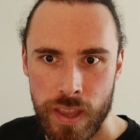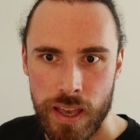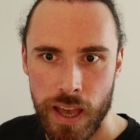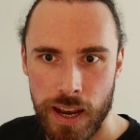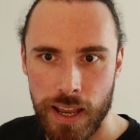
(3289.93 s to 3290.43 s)

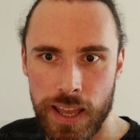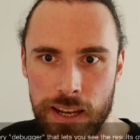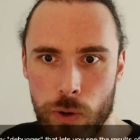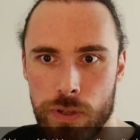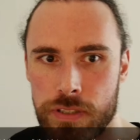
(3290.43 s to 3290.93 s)
And again, a
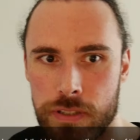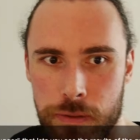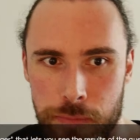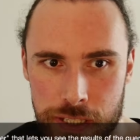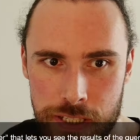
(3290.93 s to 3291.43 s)
question
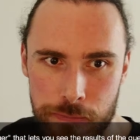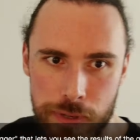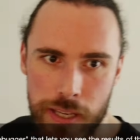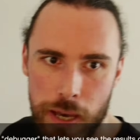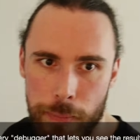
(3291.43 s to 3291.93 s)
by
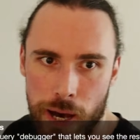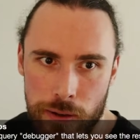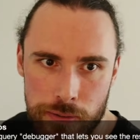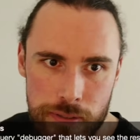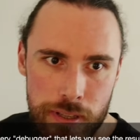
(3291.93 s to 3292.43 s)
JP
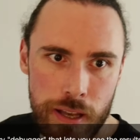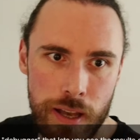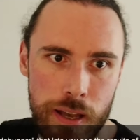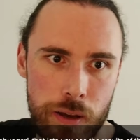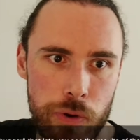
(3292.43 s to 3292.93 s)
about
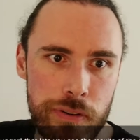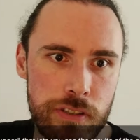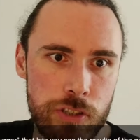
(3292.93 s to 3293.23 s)
queries.